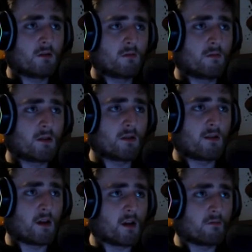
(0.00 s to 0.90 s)
Well,
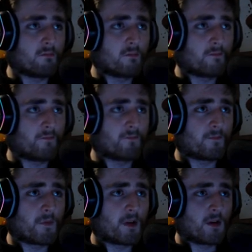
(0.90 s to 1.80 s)
damn.
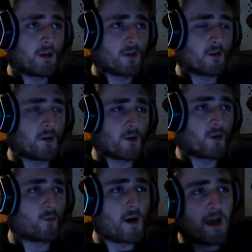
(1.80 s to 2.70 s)
Only
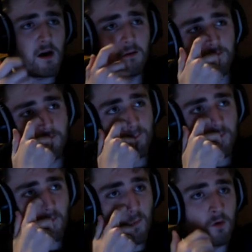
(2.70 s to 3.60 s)
one way out.
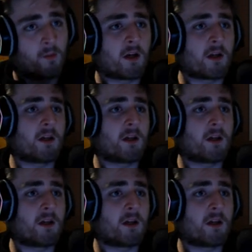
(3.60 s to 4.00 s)
Oh my.